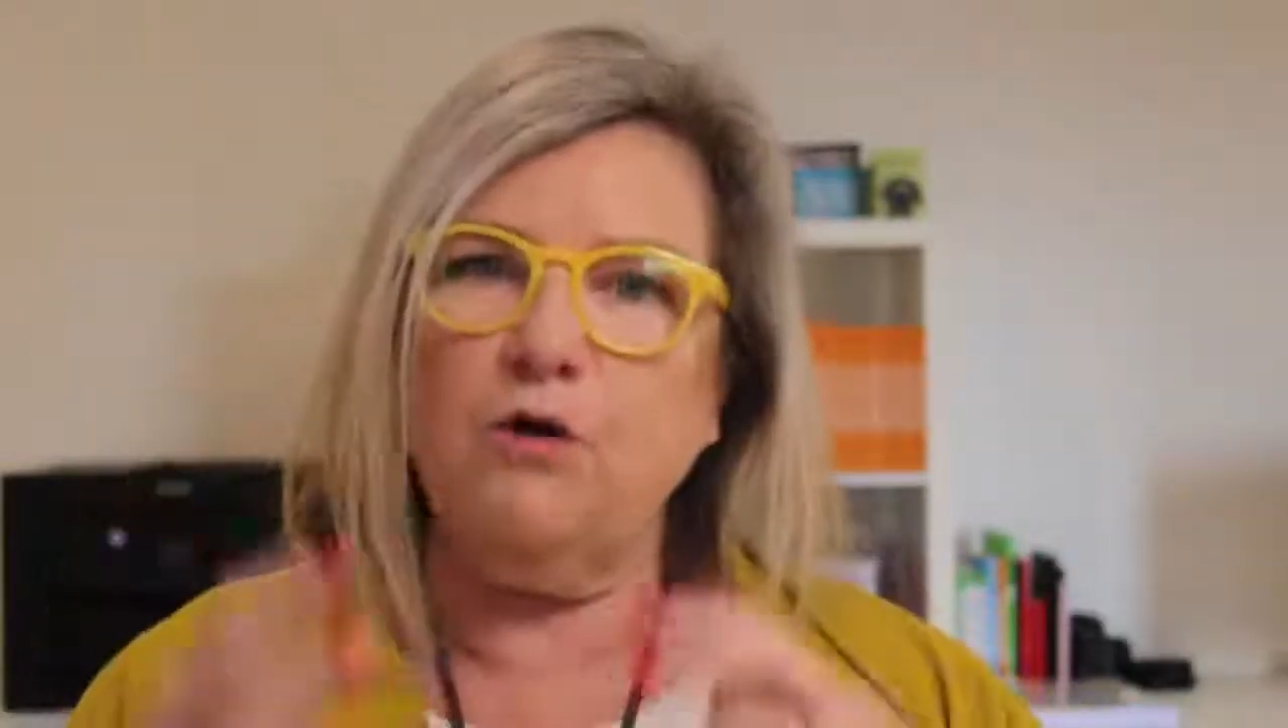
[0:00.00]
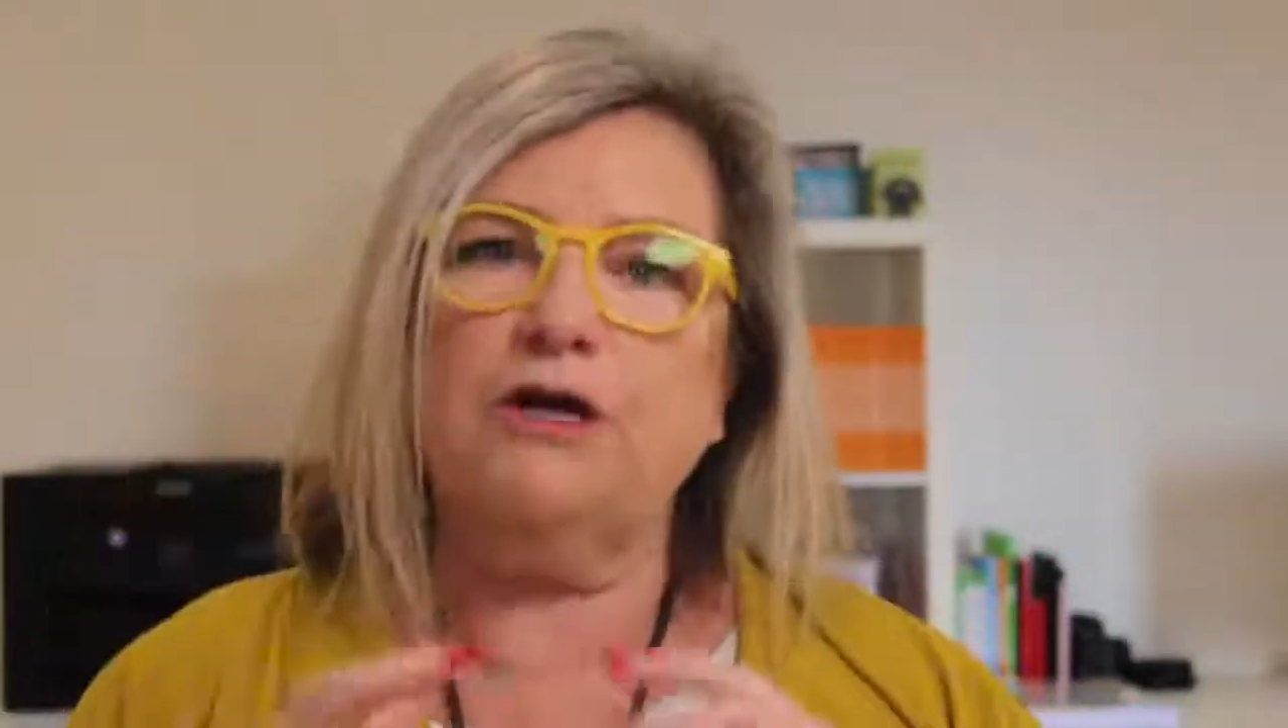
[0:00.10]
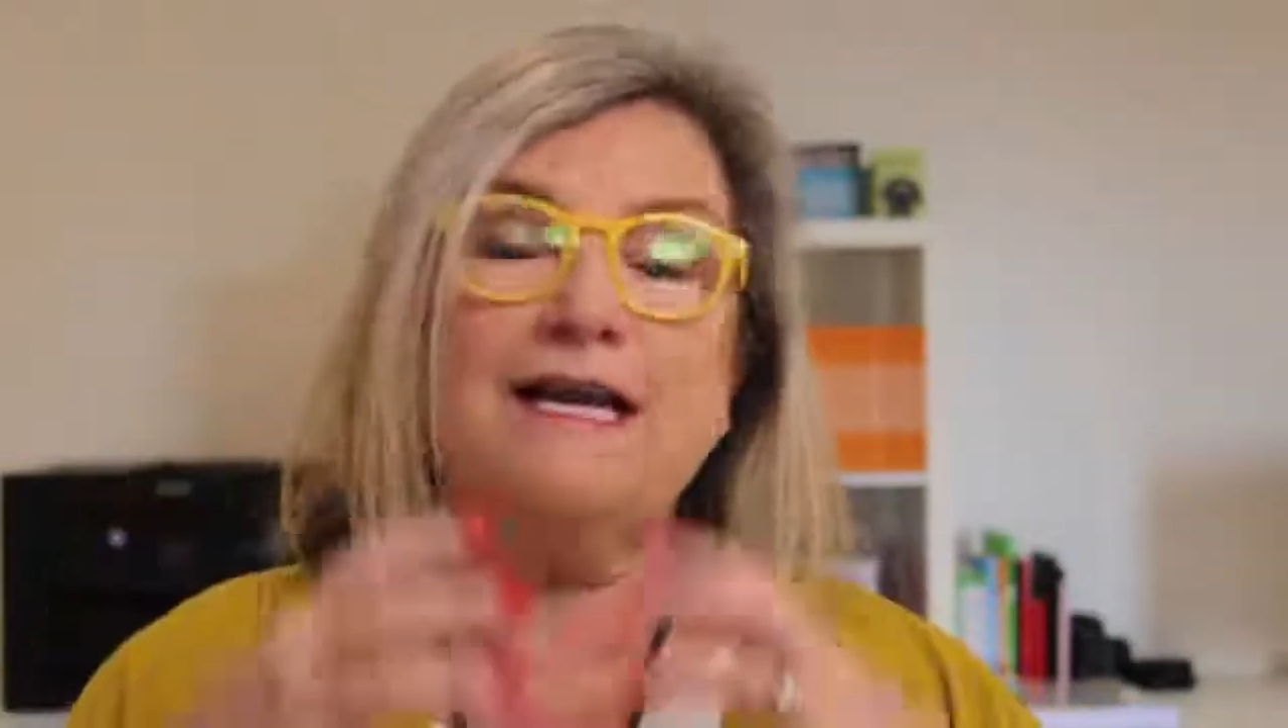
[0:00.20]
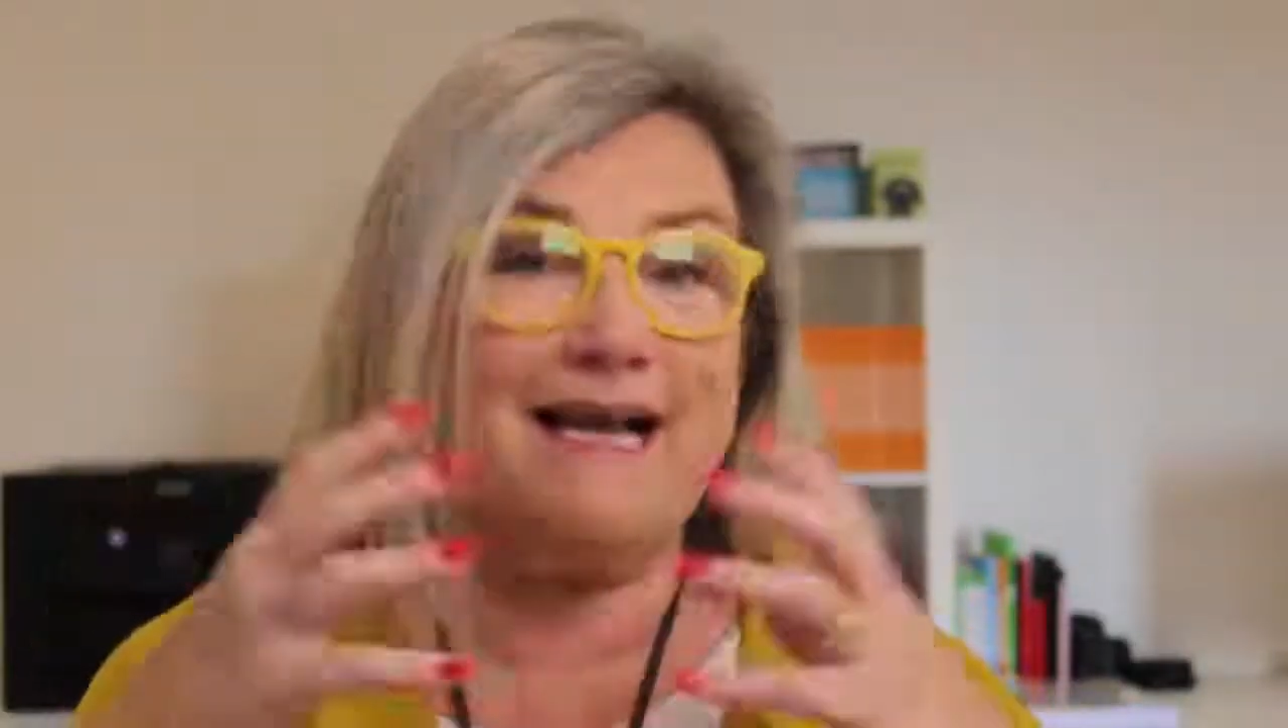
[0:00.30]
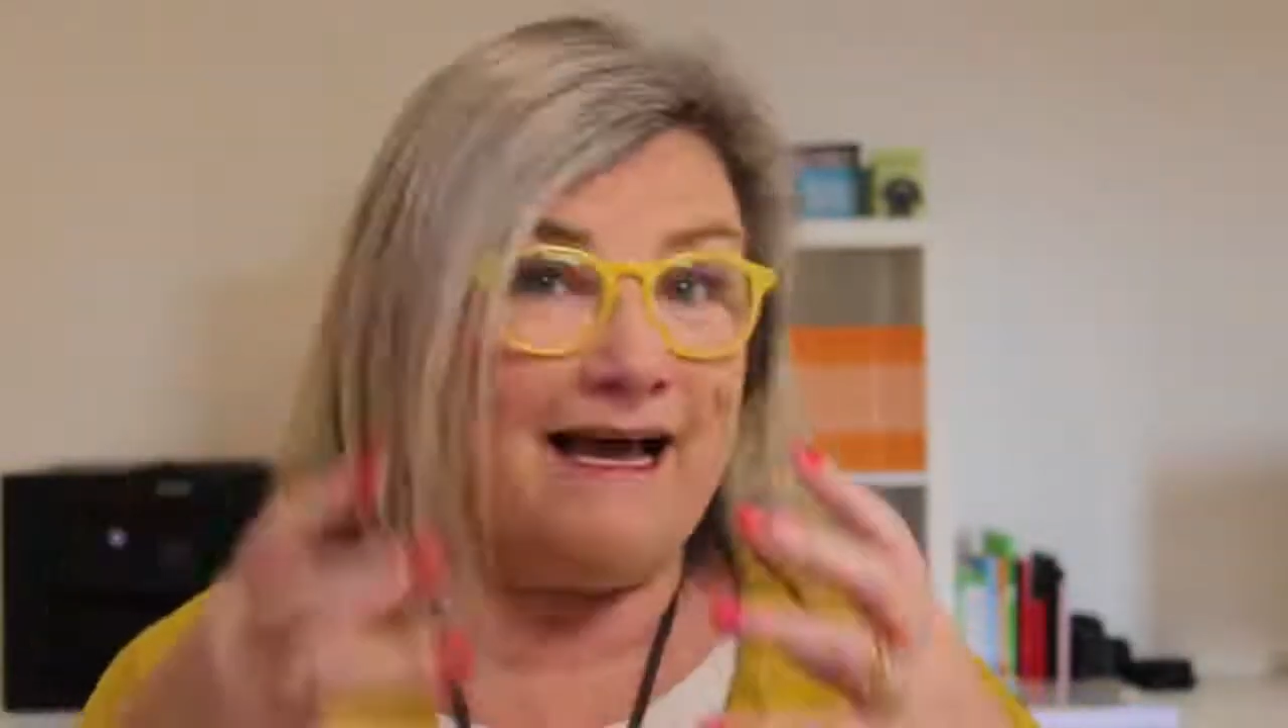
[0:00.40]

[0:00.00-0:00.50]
work at a